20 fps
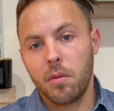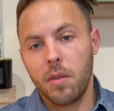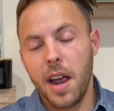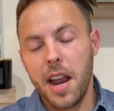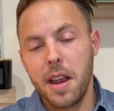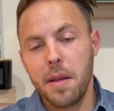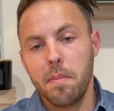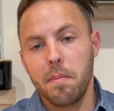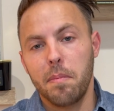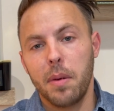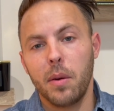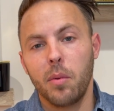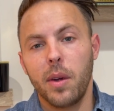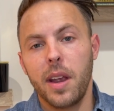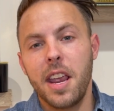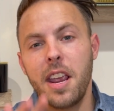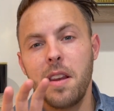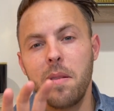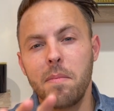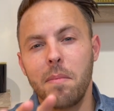right? But
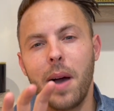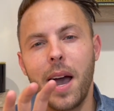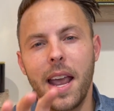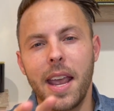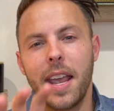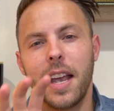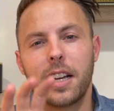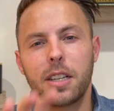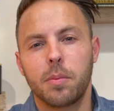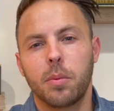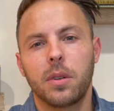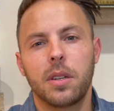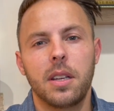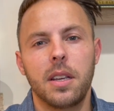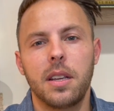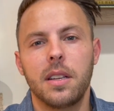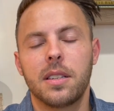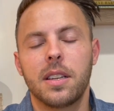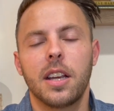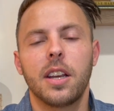in my
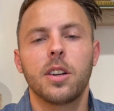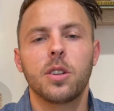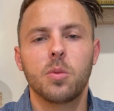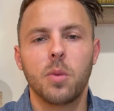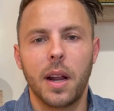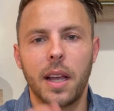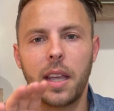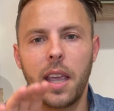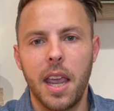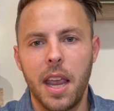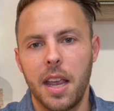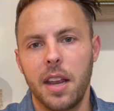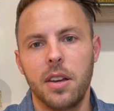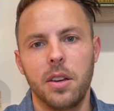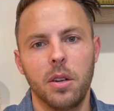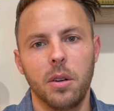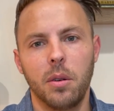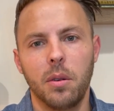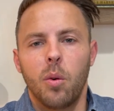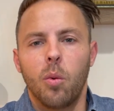expertise, here's what I can
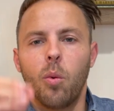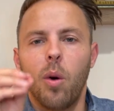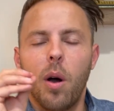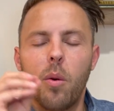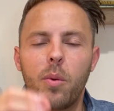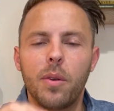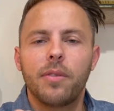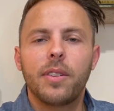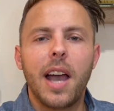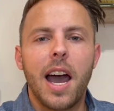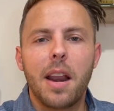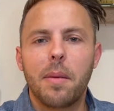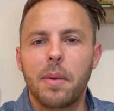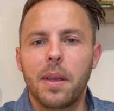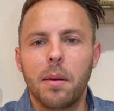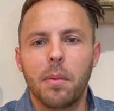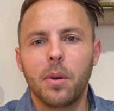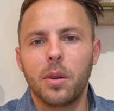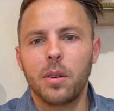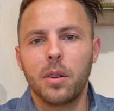do. What we've got to be
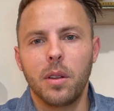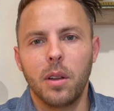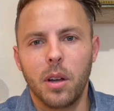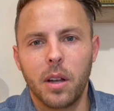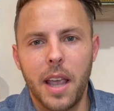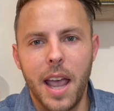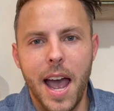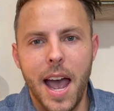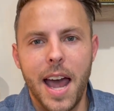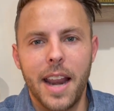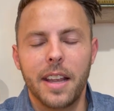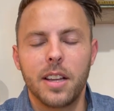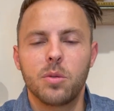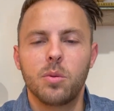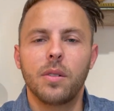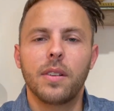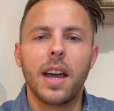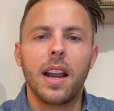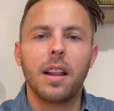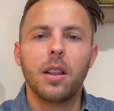able to look at is
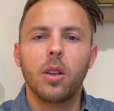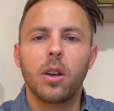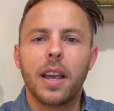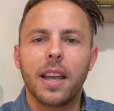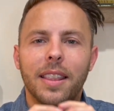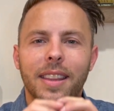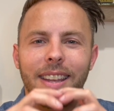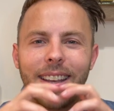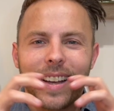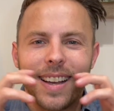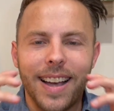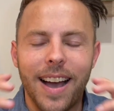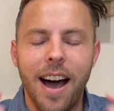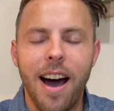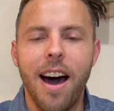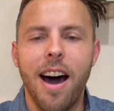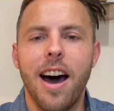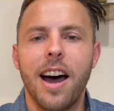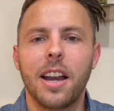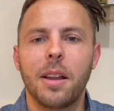we've got to look at the
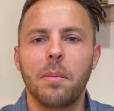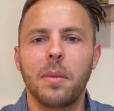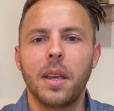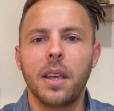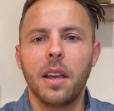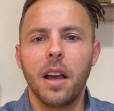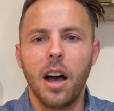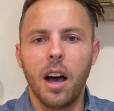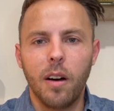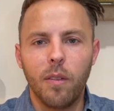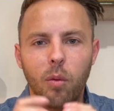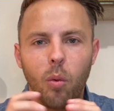economy of